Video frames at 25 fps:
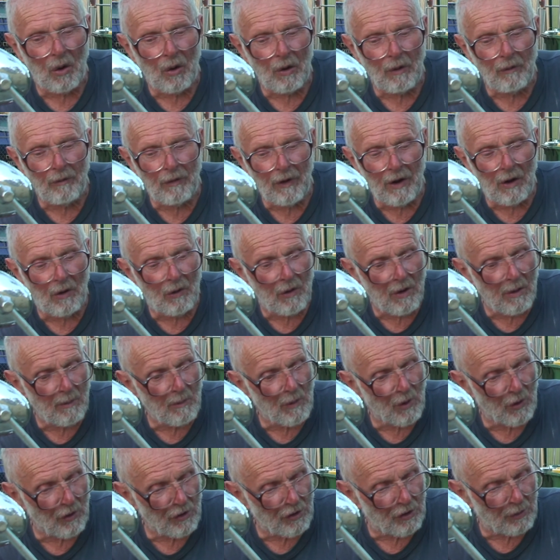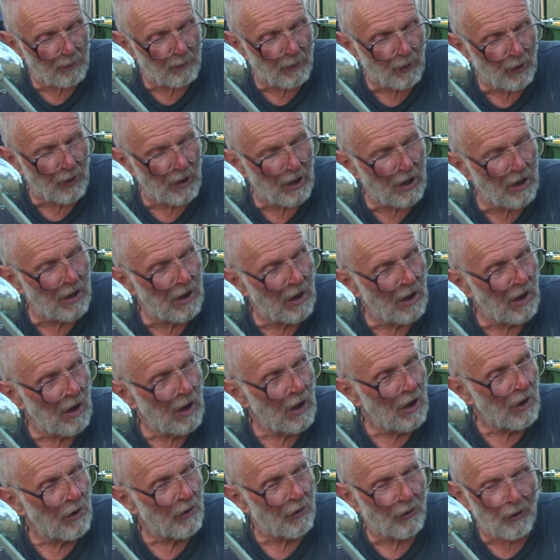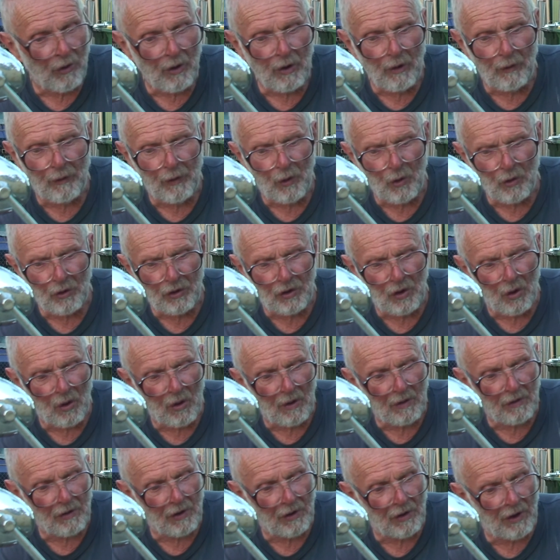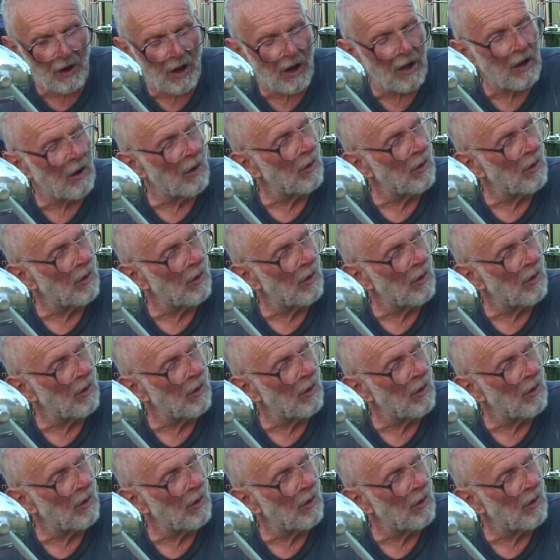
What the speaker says: I vary my speed. 3 or 4 times a day